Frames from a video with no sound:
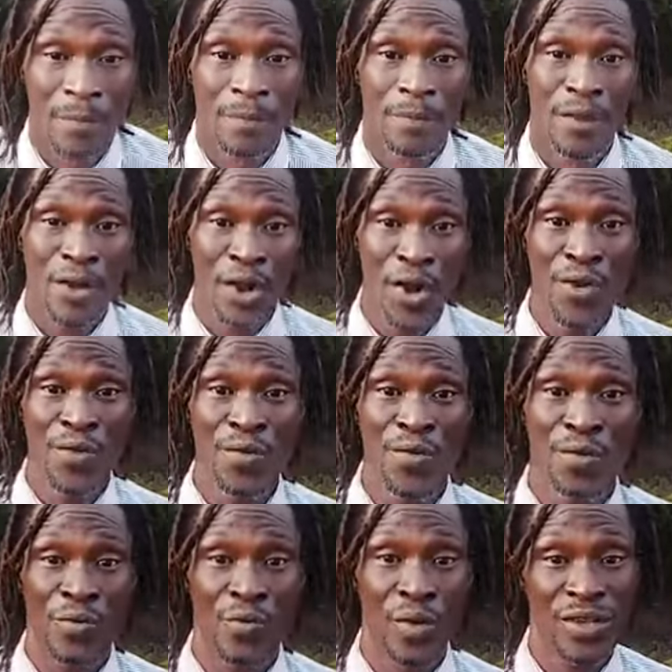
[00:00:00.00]
You know,
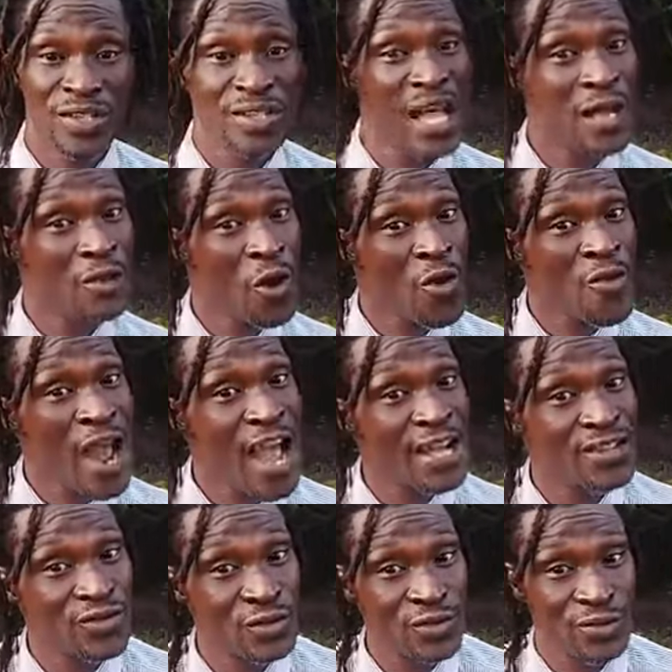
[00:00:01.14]
what's now no
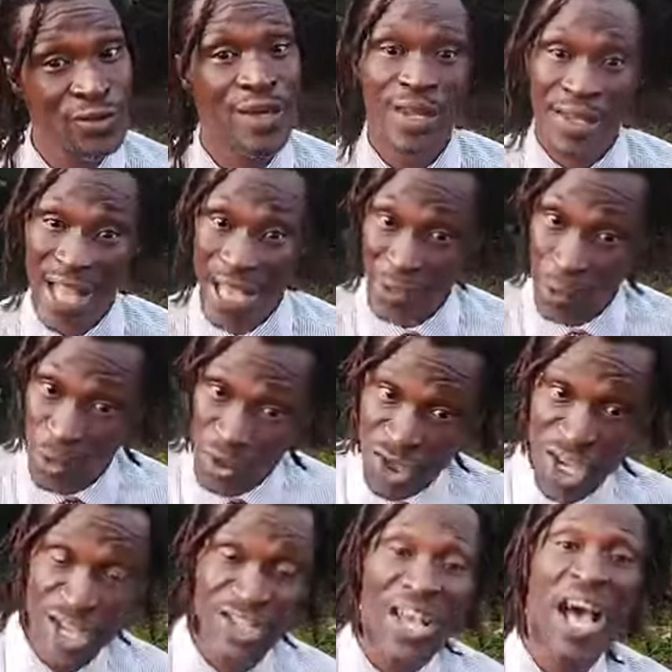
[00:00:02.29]
right they
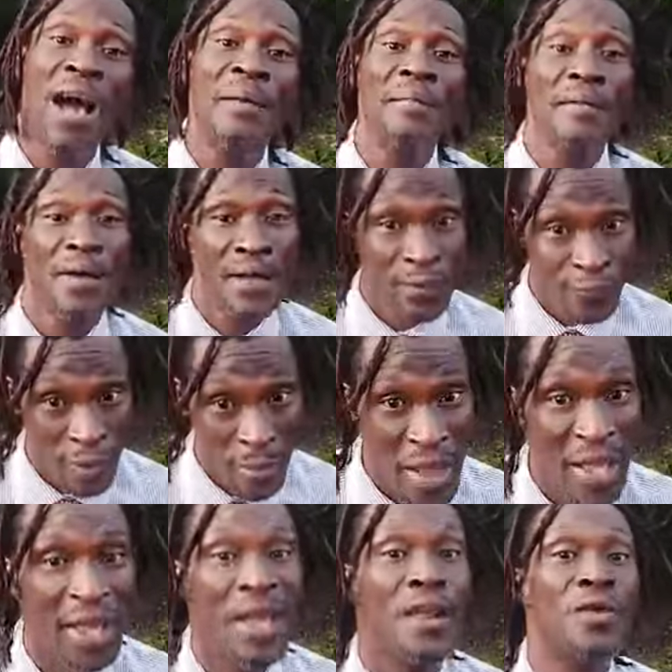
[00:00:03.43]
associate some for
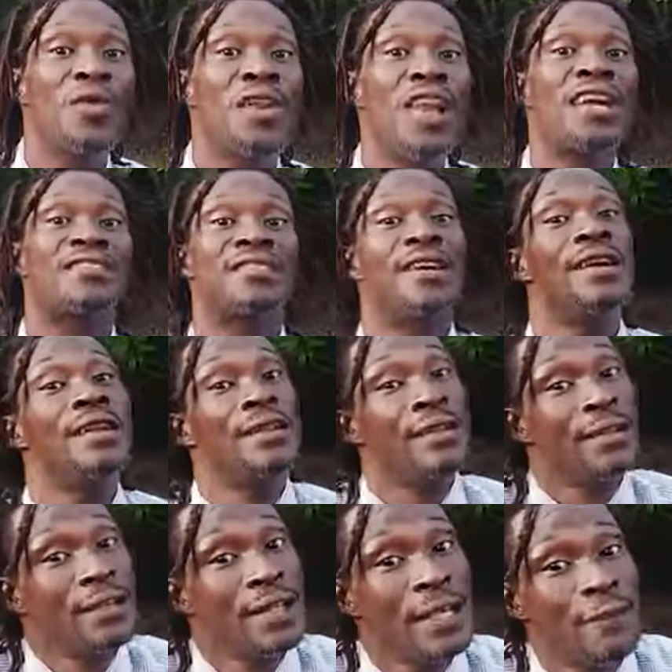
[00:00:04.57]
make it look like say,
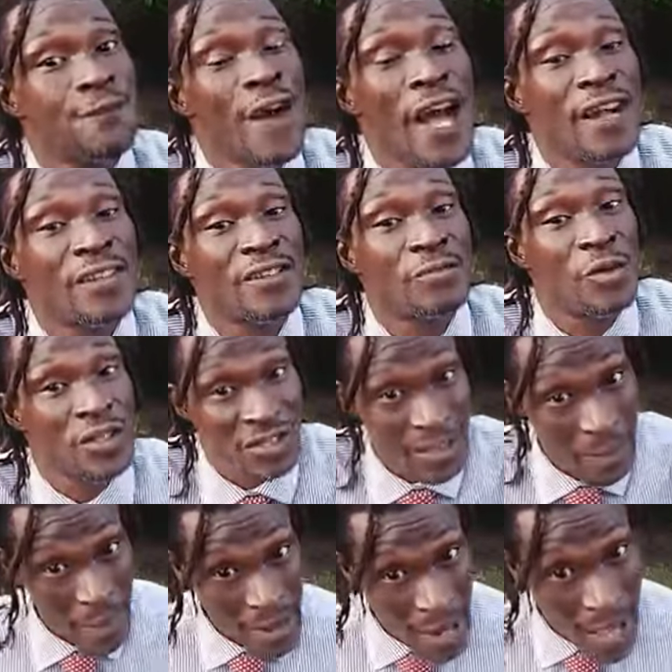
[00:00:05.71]
not the facts, but it's
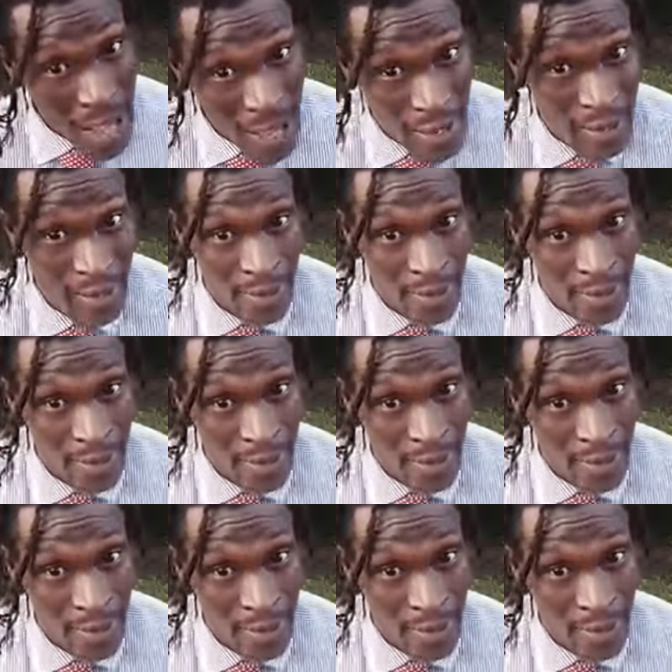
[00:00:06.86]
not a lie.